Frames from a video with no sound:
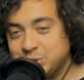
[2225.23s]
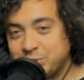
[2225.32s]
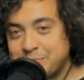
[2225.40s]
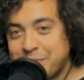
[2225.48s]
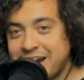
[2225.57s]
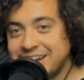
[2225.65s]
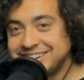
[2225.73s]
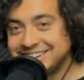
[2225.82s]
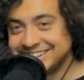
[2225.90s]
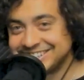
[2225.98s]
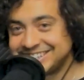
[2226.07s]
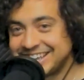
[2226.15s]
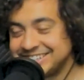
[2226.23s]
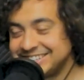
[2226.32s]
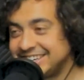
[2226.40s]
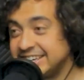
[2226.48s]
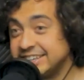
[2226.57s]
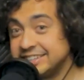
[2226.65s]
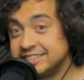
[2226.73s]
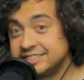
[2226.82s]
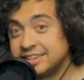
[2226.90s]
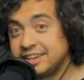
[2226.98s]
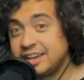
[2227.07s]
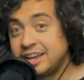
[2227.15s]
remind us as kids
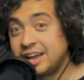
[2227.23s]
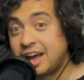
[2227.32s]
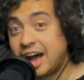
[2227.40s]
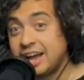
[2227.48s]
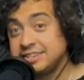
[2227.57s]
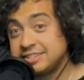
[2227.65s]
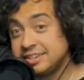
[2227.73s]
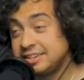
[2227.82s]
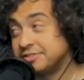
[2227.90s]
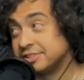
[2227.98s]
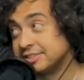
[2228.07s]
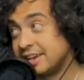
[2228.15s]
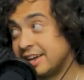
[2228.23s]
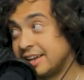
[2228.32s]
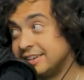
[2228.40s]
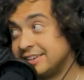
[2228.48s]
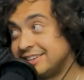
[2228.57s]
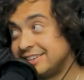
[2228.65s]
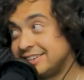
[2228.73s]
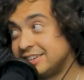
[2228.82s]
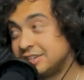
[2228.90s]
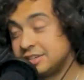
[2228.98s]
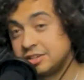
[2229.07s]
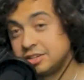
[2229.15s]
I did Evil Dead. You
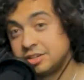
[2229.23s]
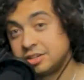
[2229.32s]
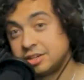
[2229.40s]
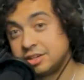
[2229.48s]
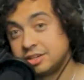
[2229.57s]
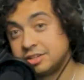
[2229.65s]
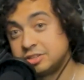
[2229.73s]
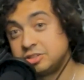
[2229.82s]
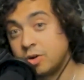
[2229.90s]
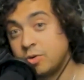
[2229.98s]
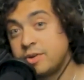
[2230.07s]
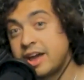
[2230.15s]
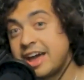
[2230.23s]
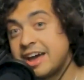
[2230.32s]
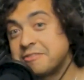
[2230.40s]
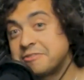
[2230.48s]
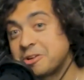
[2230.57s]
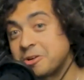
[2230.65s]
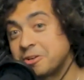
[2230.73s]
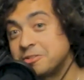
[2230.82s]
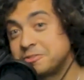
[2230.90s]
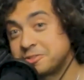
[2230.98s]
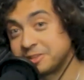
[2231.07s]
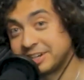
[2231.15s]
know who I am. Right? Don't ever
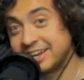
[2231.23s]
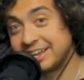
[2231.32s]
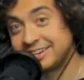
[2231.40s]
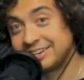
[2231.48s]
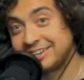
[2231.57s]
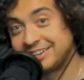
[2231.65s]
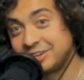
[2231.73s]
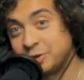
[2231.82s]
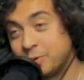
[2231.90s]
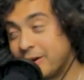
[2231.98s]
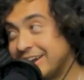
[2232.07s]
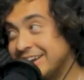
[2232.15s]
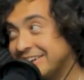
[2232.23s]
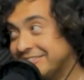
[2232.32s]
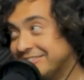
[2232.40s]
forget who I am.